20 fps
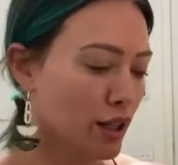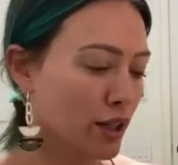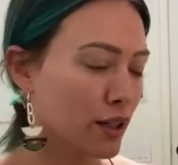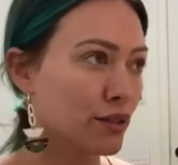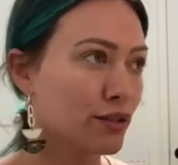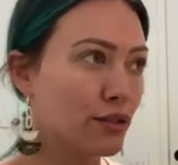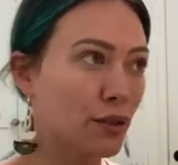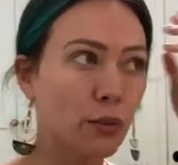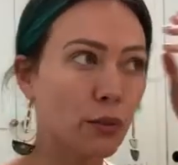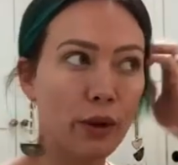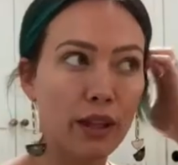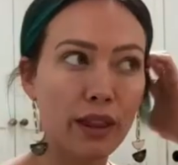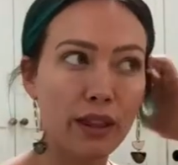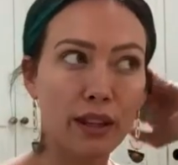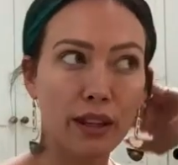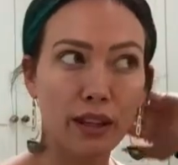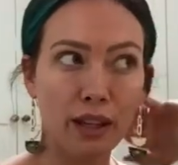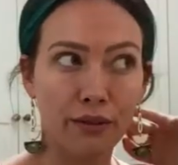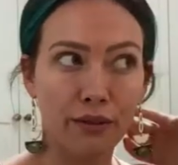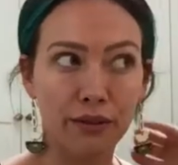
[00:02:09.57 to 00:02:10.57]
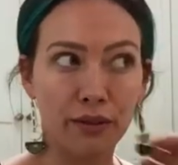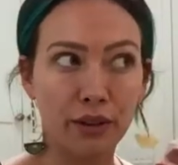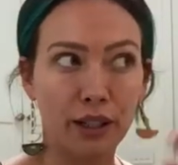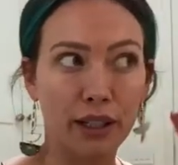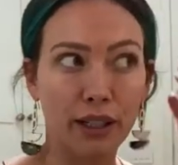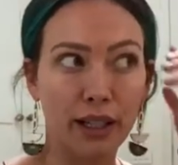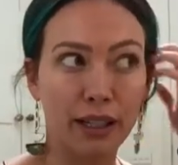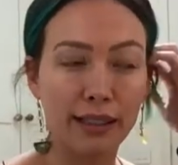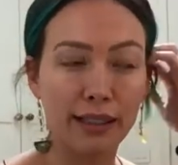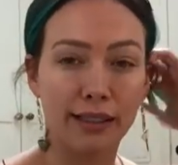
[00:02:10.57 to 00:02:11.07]
So one thing I've
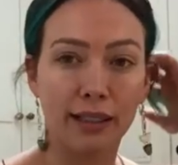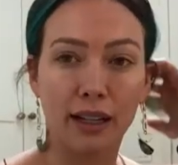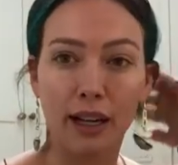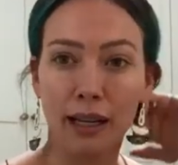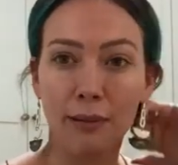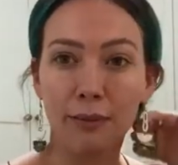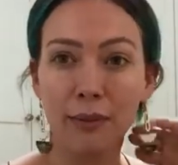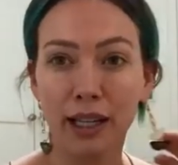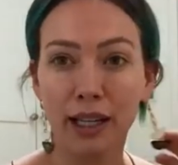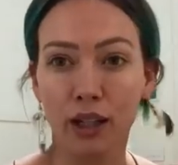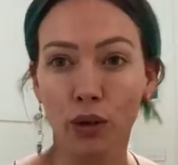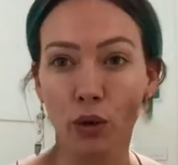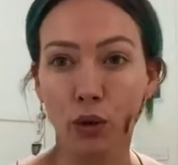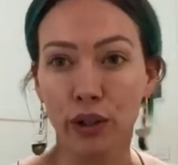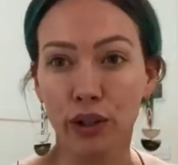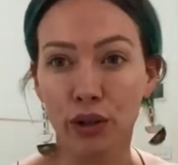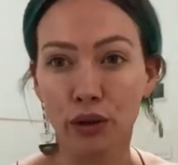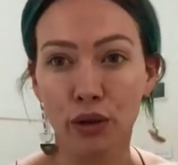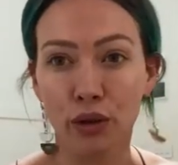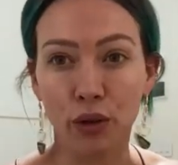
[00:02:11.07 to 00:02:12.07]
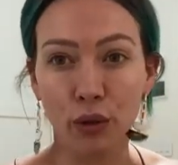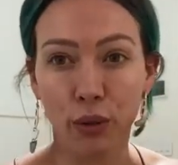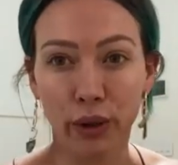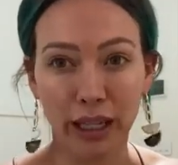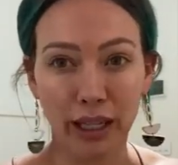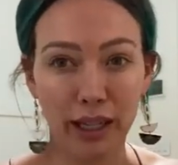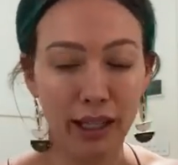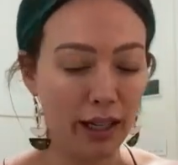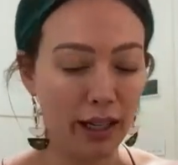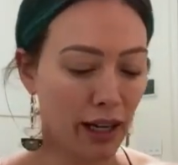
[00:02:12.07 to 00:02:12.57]
realized, I'm like oil
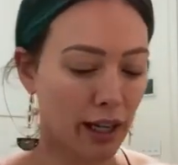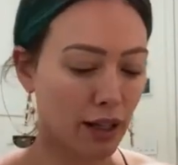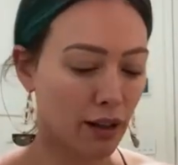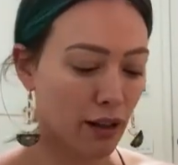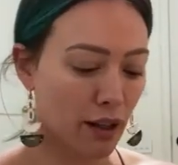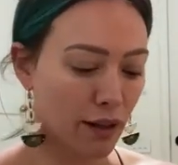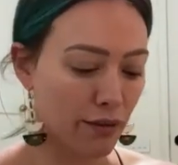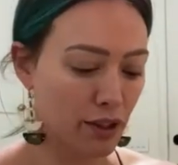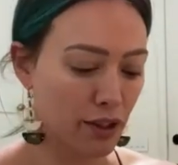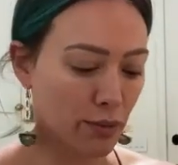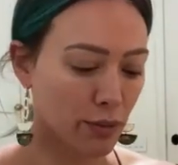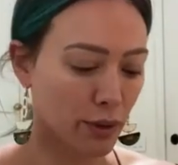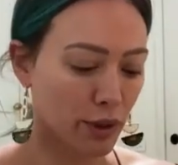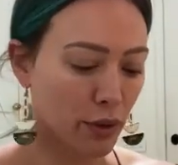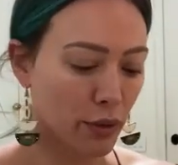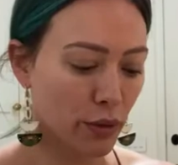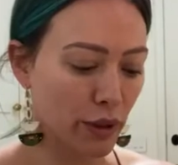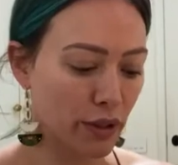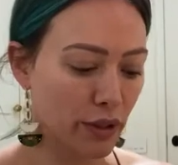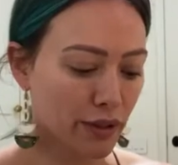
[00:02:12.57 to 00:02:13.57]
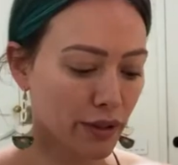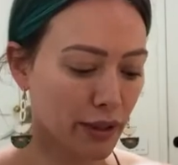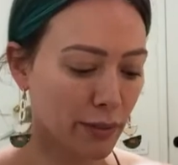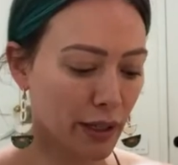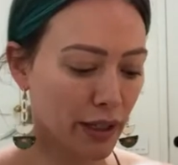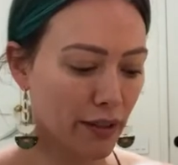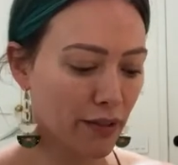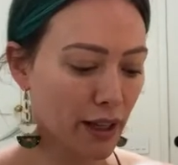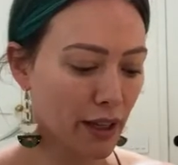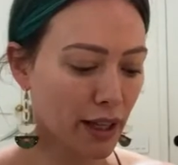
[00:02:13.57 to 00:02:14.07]
queen. I love to put oils on
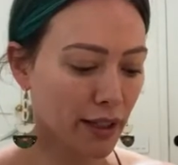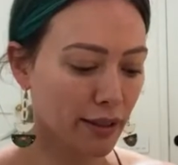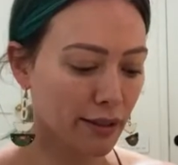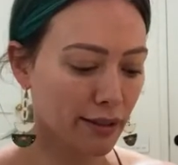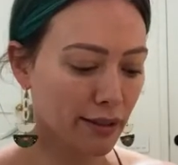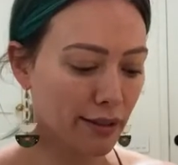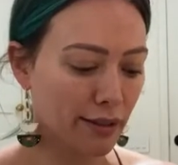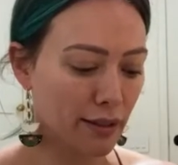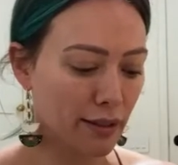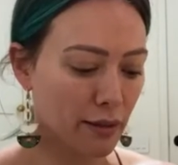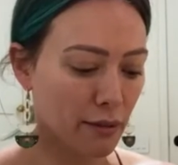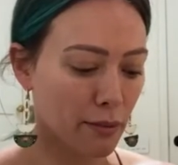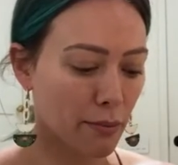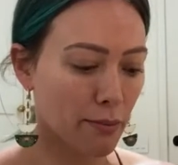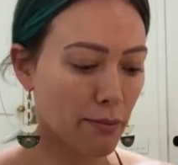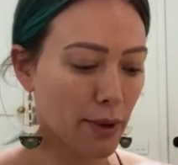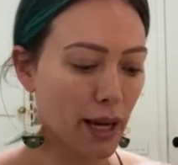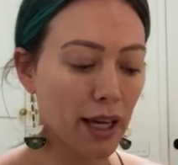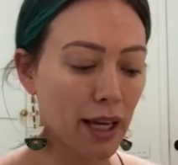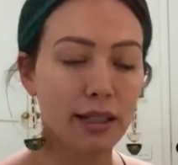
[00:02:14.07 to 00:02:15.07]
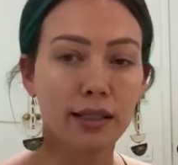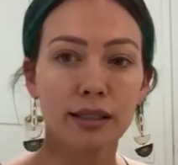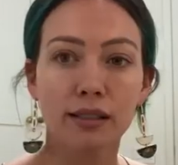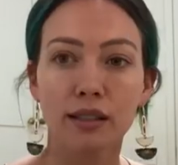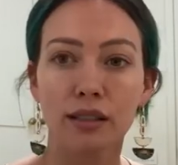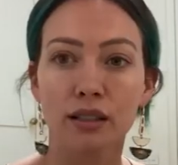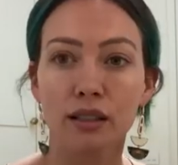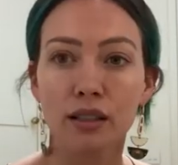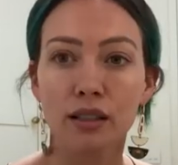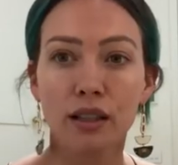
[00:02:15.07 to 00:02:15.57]
my face, but
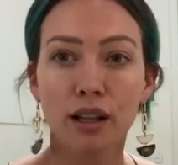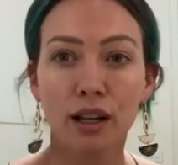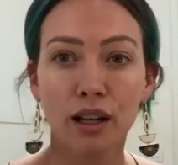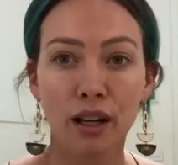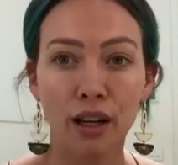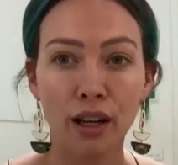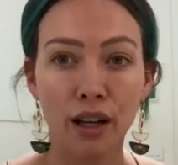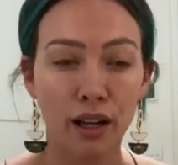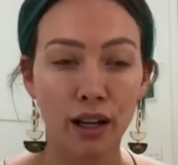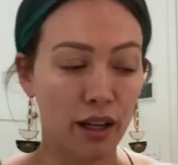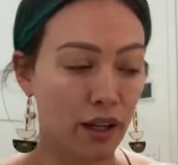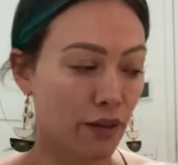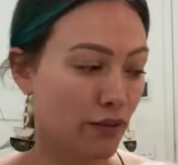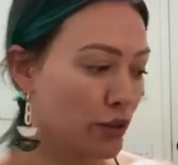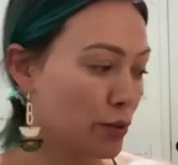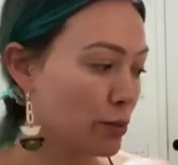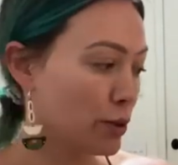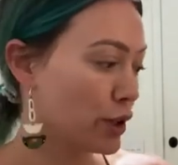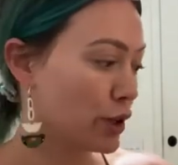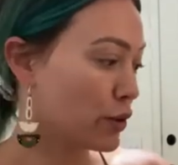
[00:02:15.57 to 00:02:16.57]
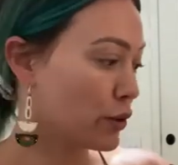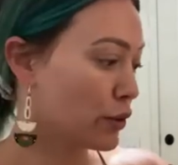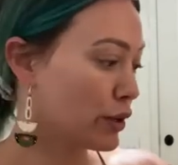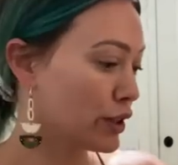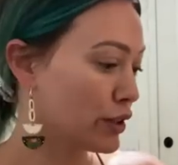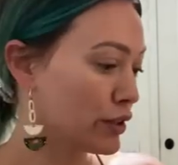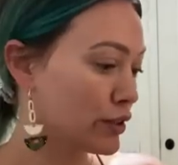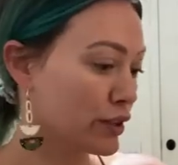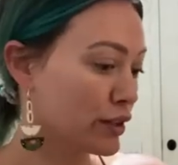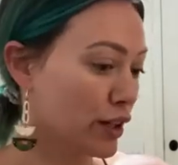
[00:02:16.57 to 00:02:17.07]
if you put
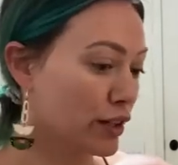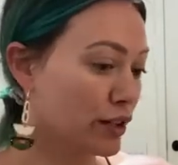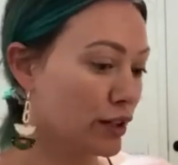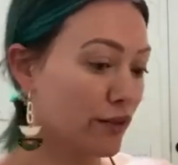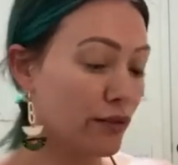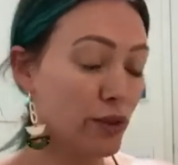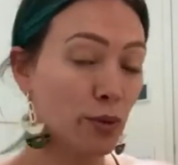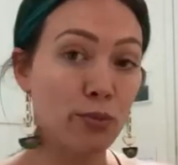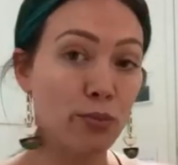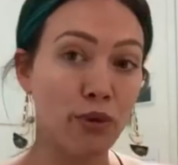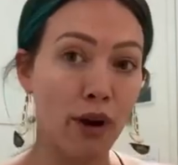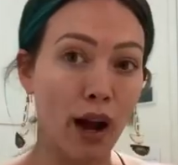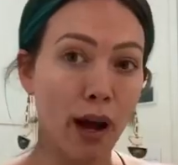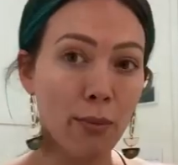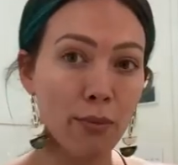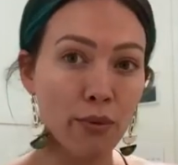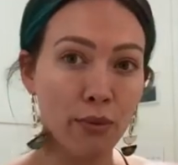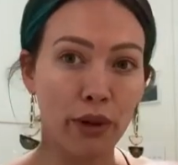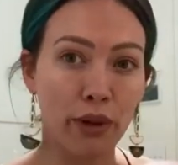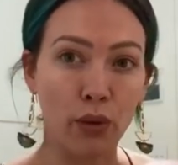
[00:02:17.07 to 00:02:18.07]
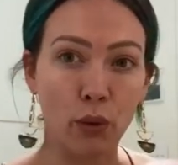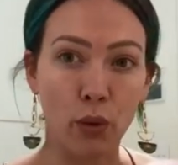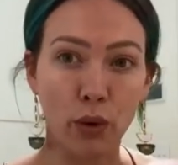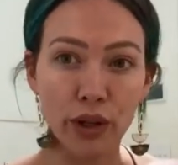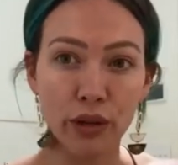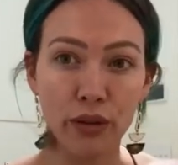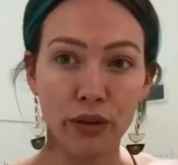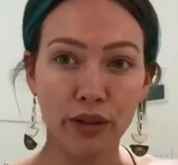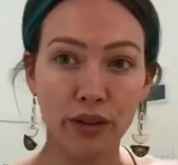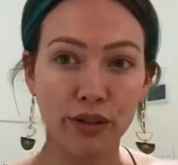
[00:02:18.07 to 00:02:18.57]
oils on, if you prep with
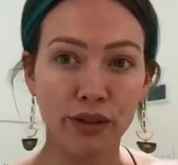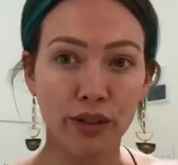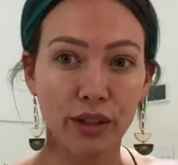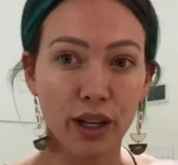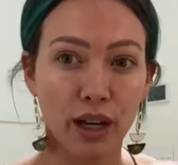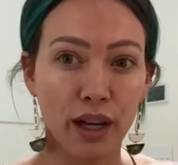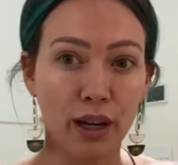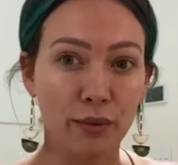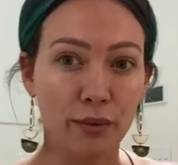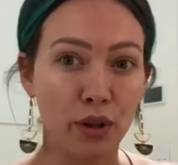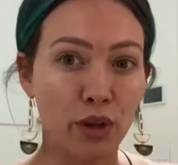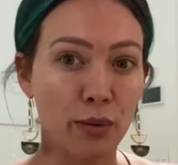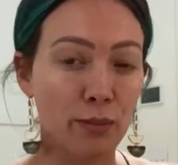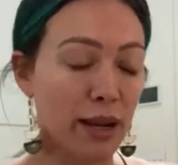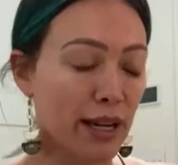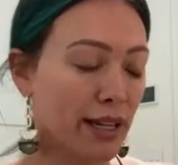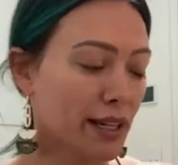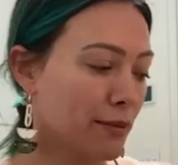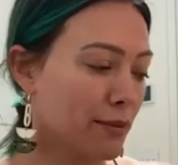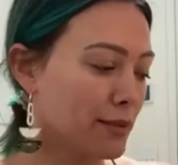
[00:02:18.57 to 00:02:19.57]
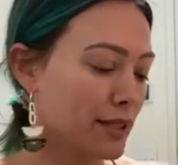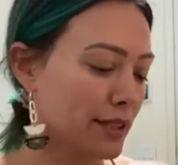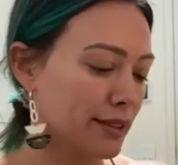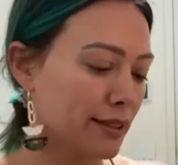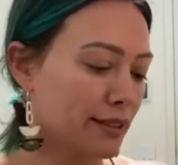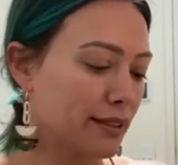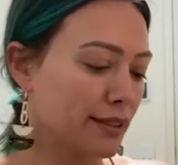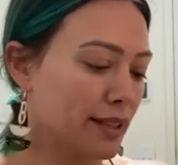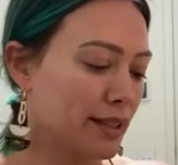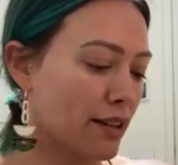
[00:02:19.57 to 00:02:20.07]
oils, your makeup
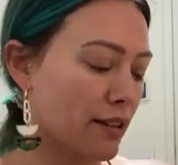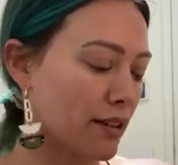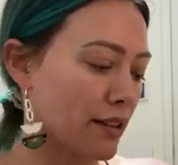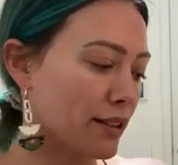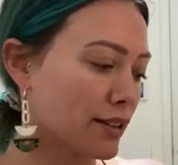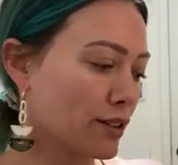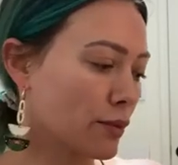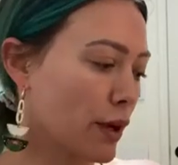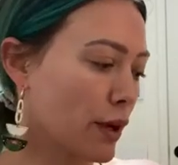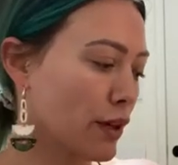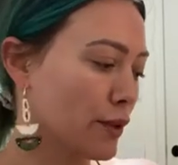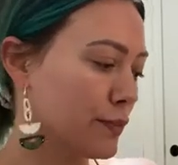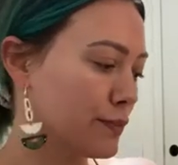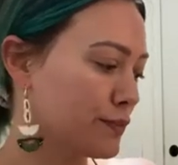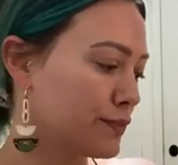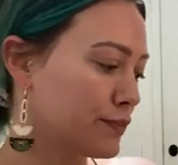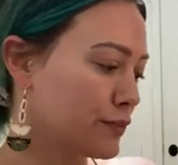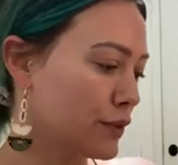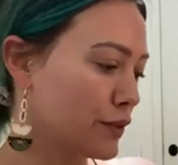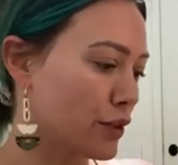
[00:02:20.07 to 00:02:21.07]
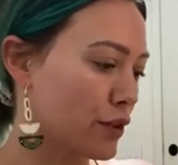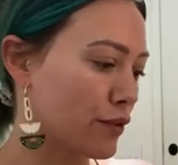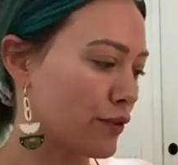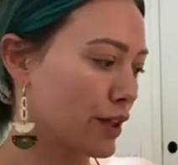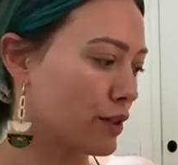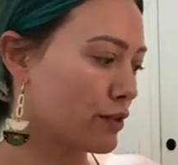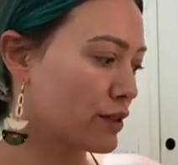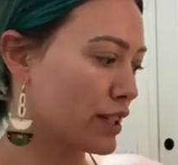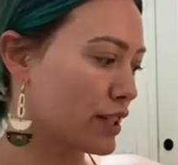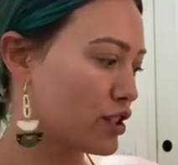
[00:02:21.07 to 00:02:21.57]
doesn't stay on as well, your
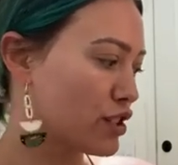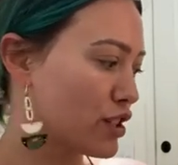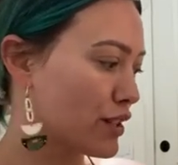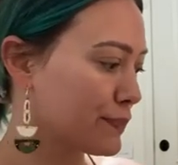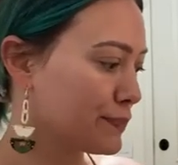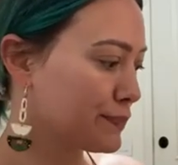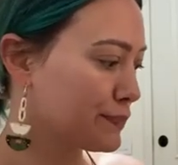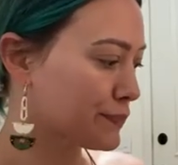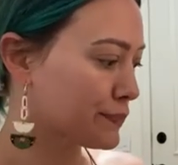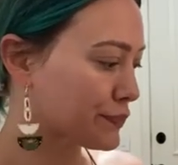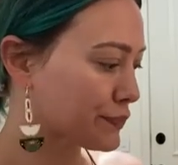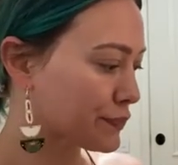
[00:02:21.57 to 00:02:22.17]
foundation.